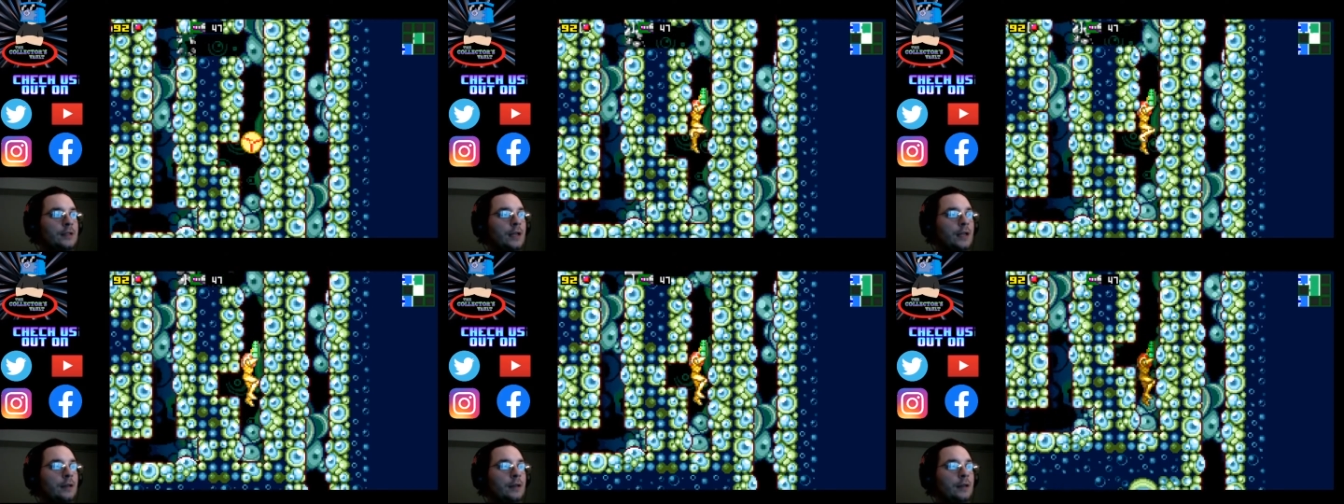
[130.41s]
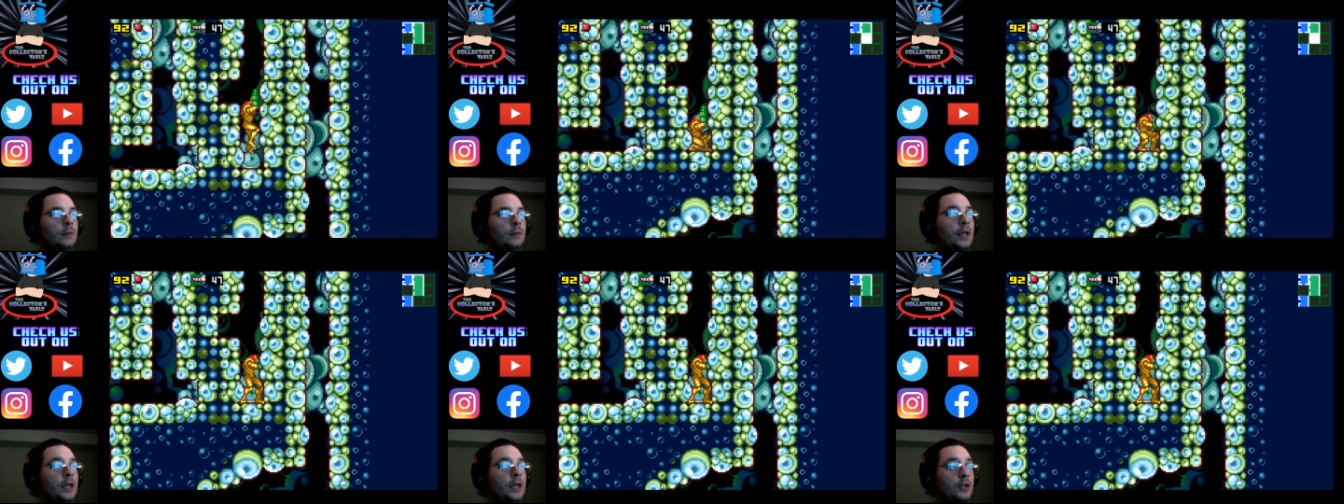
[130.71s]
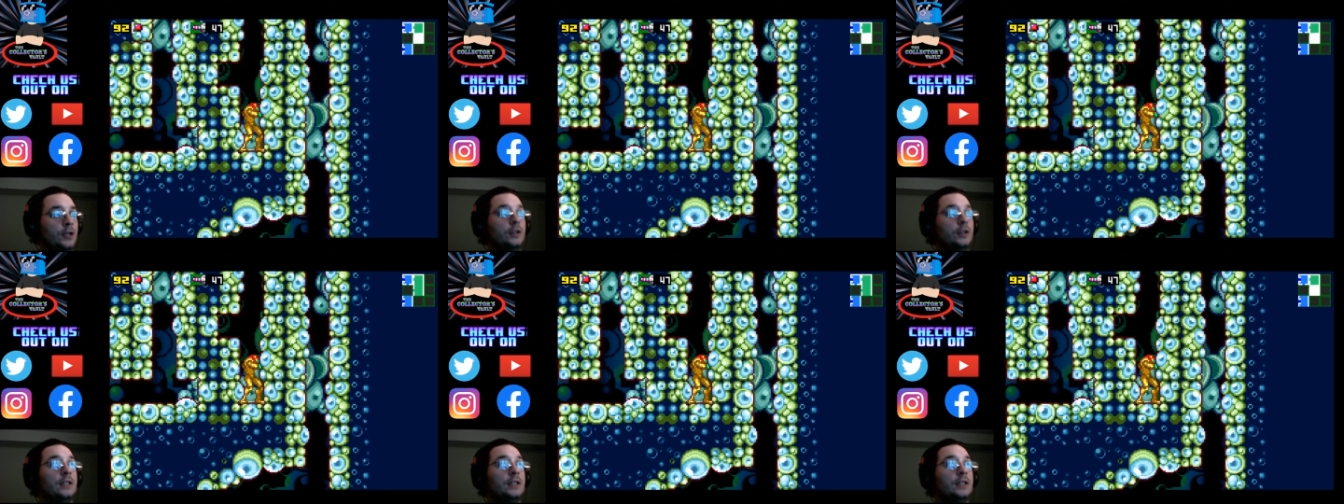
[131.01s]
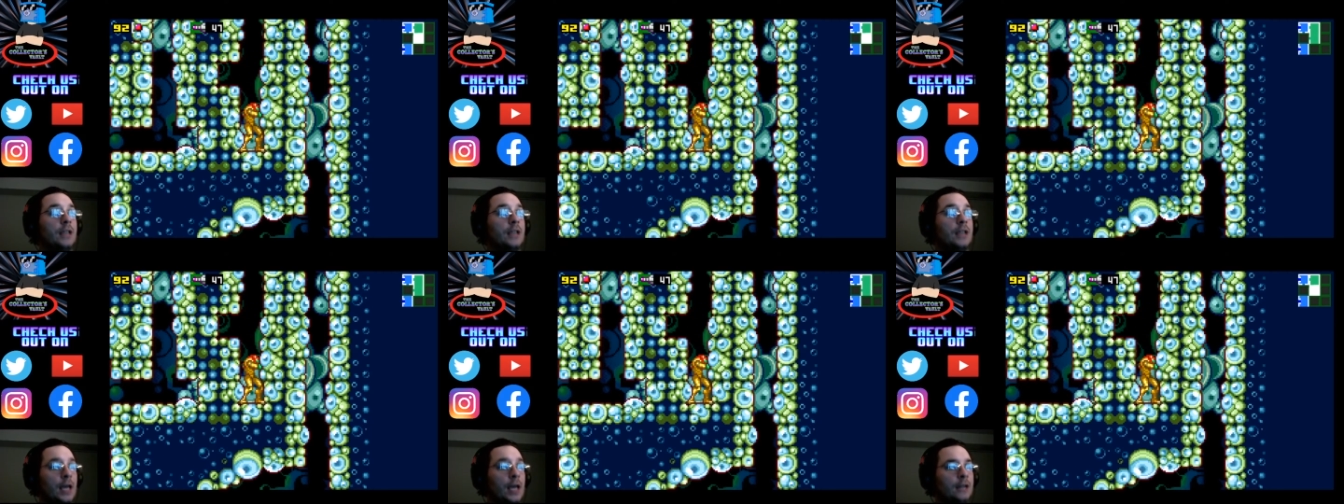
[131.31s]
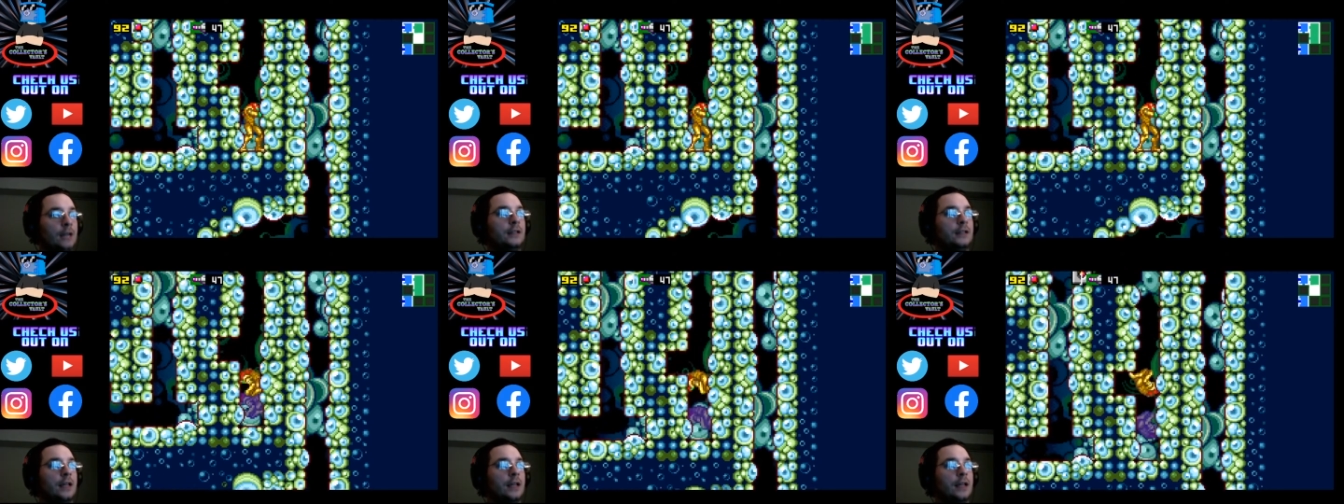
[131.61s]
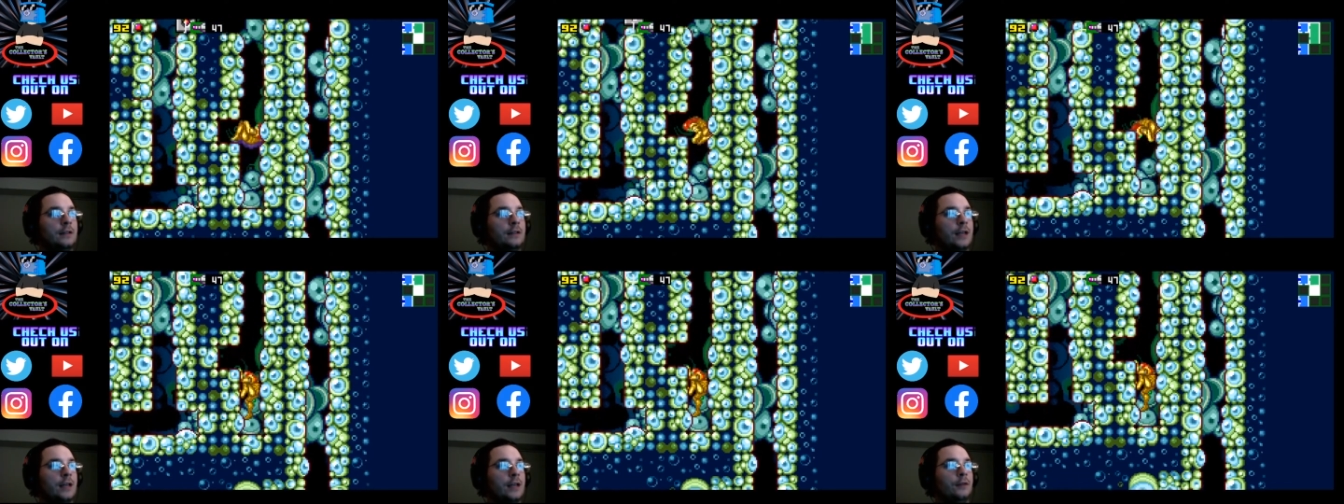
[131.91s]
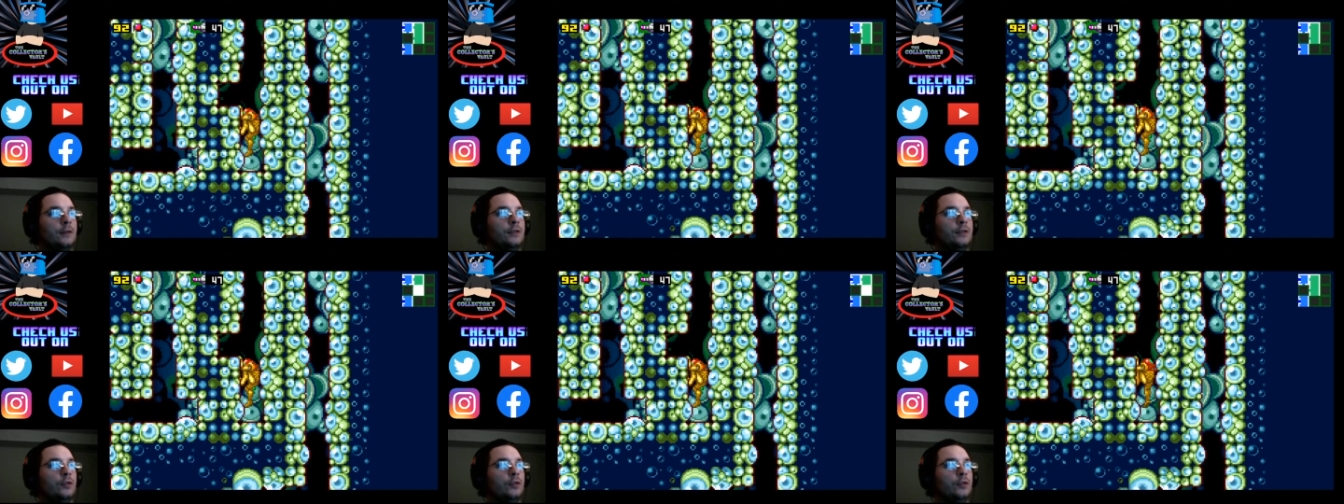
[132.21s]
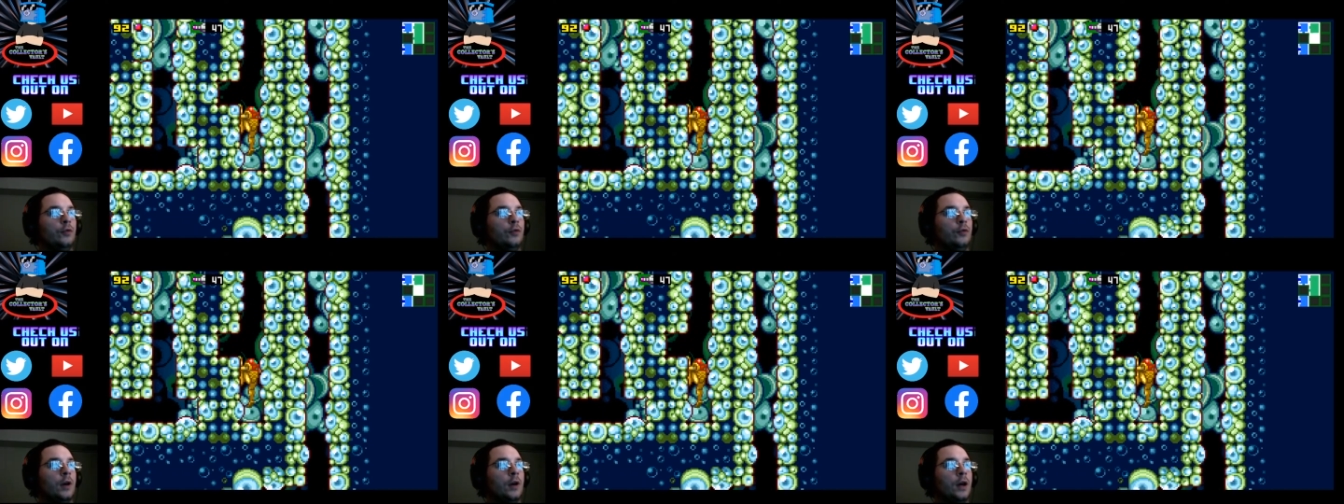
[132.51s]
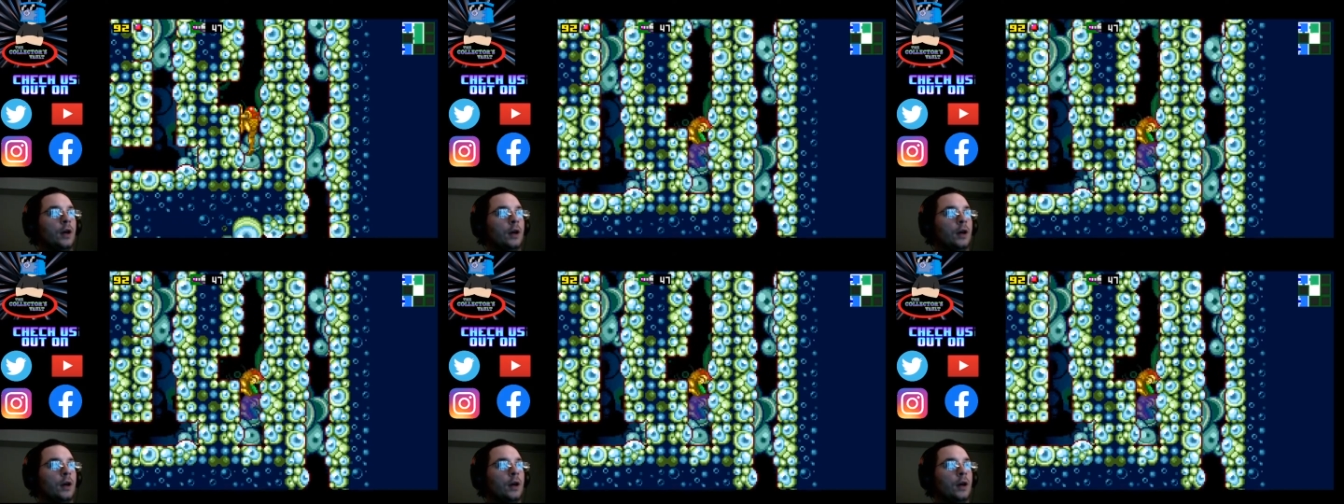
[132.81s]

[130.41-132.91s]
and we actually can get down to